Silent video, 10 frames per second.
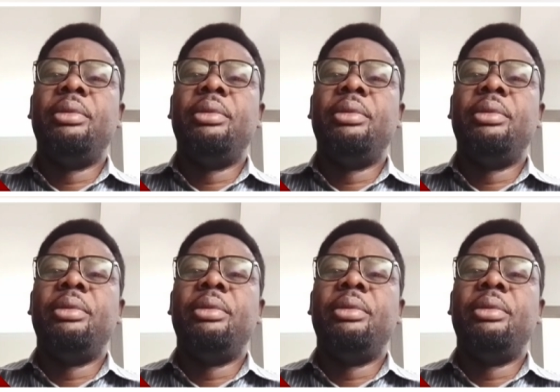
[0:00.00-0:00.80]
Or
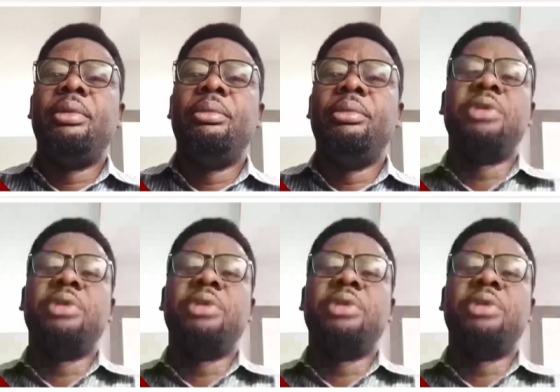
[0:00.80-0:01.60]
a
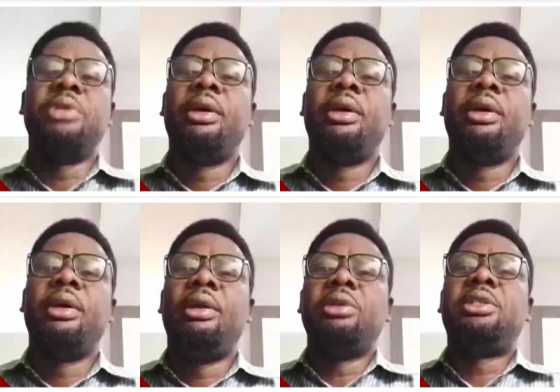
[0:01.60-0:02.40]
simple process will
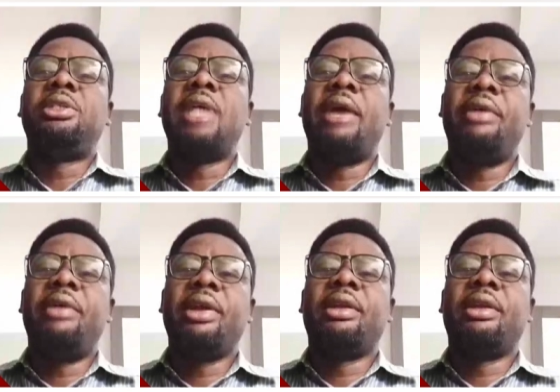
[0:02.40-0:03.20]
pass through them.
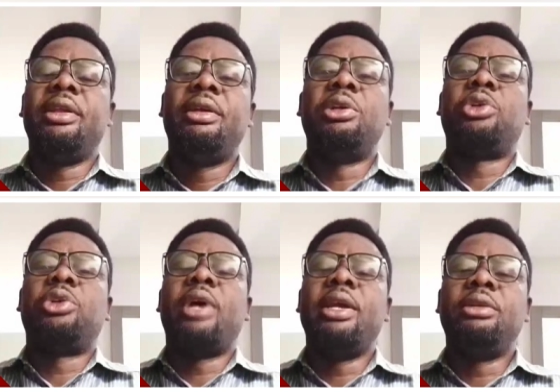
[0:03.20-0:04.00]
Not
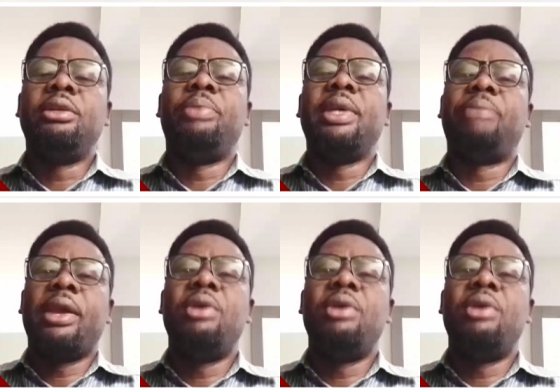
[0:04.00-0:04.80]
directly,
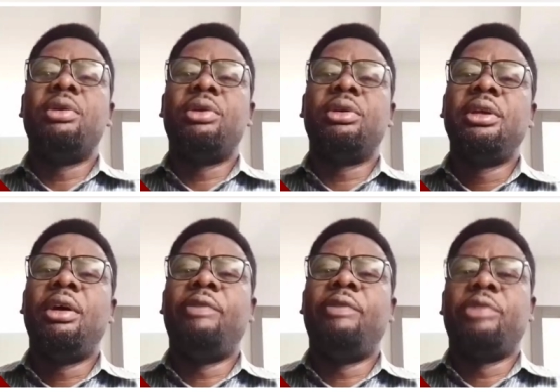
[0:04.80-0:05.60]
not trying, but
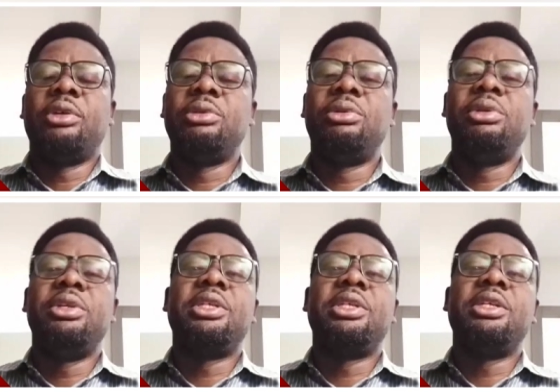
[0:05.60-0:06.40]
by conduct.
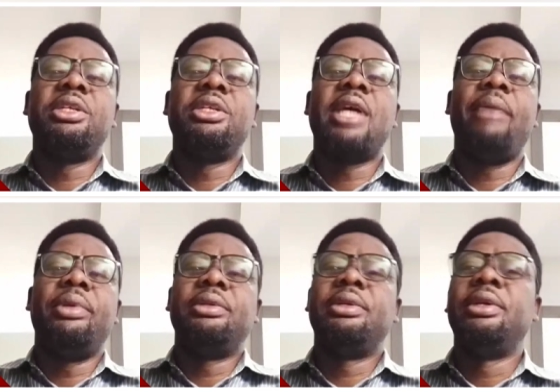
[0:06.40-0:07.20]
Of course, you
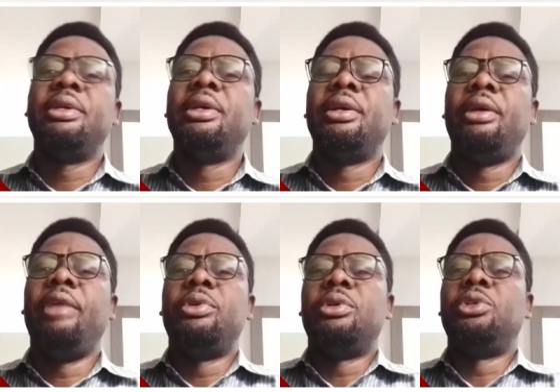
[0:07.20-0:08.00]
know, these things happen.
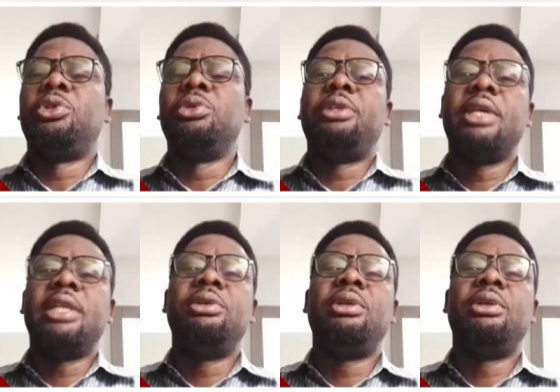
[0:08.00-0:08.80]
If you
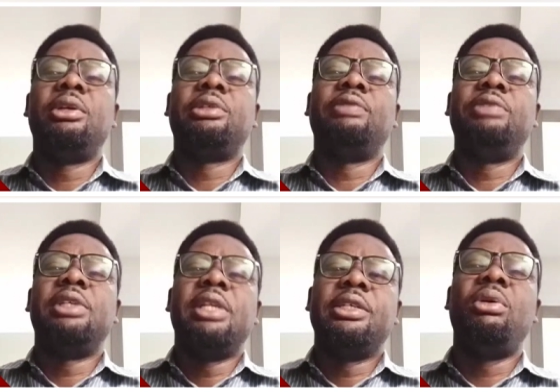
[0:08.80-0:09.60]
don't do that, you'll
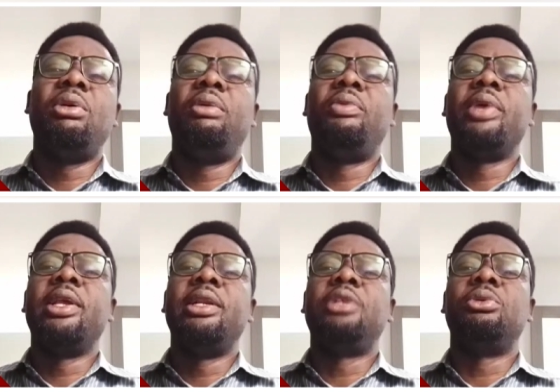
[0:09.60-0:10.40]
get a whole lot of
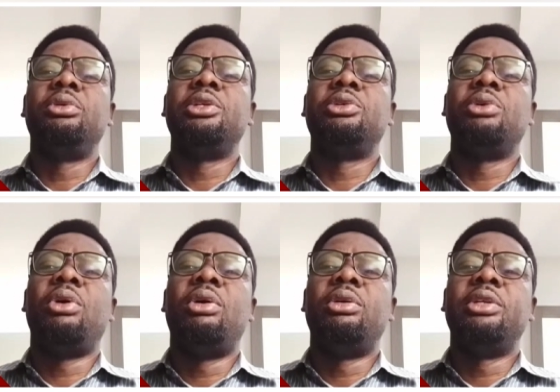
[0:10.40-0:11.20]
delays. So we
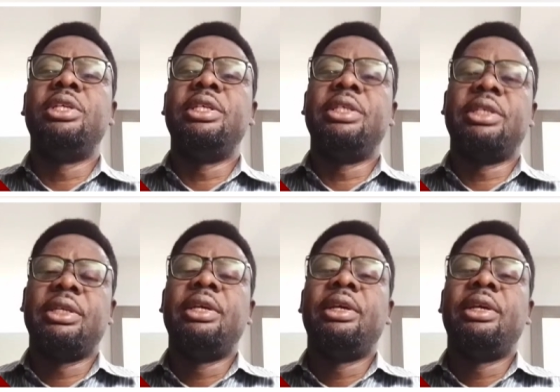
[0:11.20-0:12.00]
need to look into
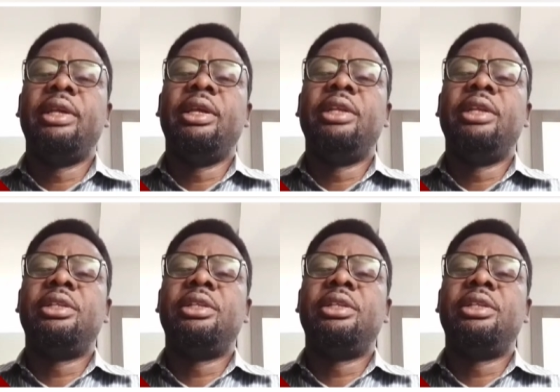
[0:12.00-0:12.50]
all this.